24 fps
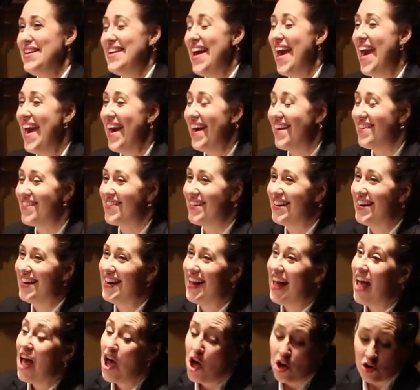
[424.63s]
days.
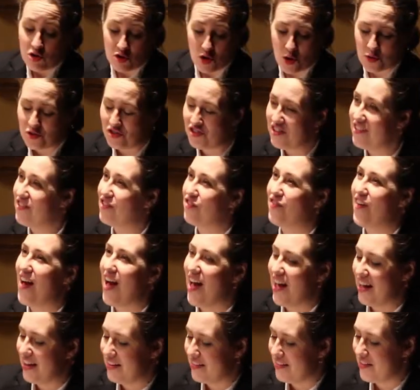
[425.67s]
And no, she's
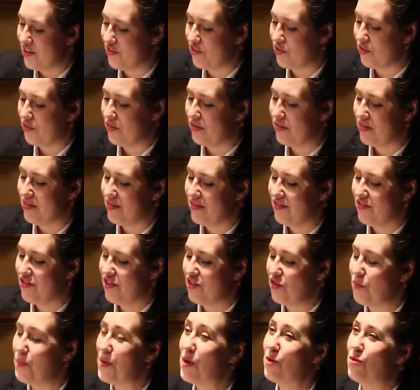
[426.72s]
fine. There's,
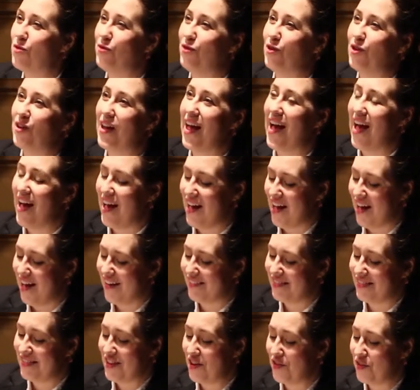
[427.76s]
she's beautiful.
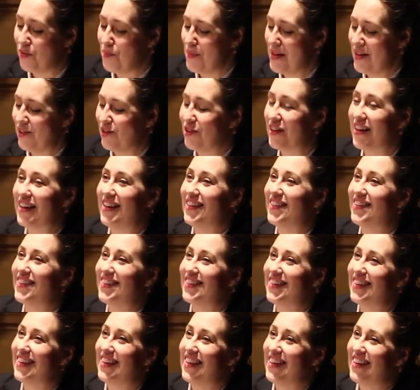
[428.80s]
There's milk.
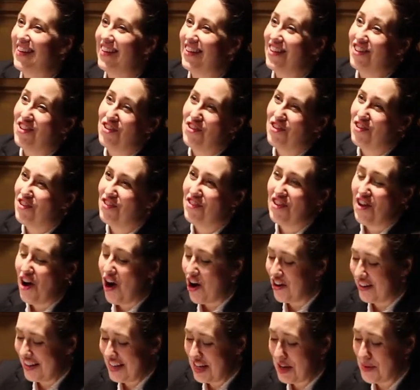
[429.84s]
She
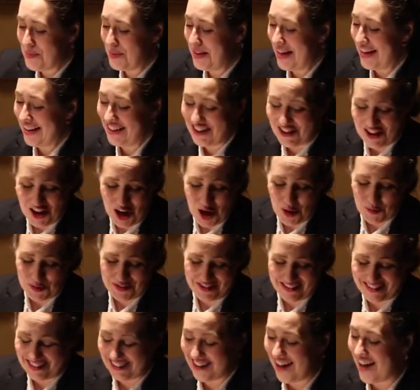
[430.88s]
hardly complained at all,
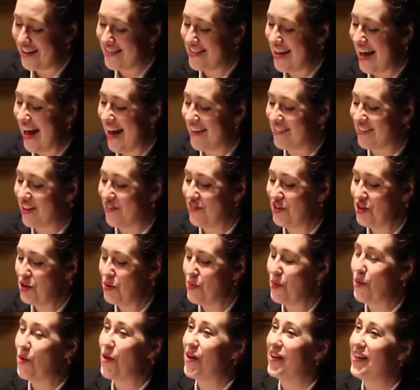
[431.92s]
which is a lot to ask of a
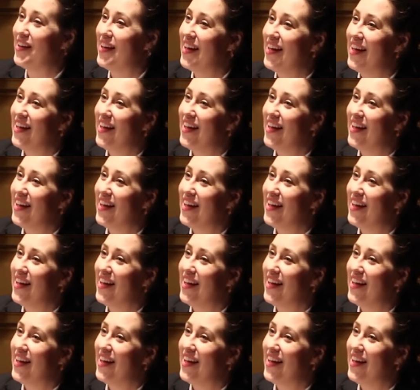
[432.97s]
newborn.